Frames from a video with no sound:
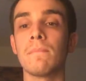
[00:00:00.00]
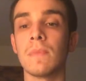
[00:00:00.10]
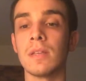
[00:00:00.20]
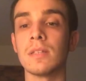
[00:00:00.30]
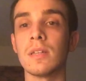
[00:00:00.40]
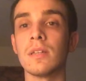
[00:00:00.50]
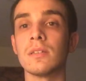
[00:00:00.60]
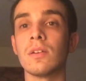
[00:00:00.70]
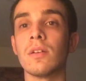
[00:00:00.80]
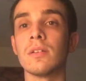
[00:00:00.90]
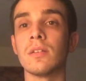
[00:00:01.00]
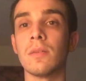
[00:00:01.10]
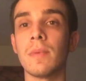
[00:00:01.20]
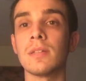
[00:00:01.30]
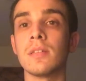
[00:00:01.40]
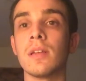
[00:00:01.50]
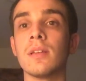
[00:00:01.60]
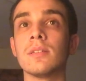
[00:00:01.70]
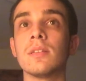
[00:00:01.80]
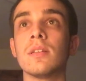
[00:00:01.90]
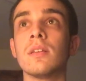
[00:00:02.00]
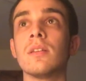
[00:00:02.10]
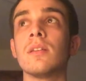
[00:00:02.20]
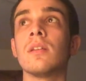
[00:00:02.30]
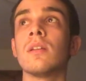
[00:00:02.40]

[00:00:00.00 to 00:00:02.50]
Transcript: They said that it started as a domestic incident.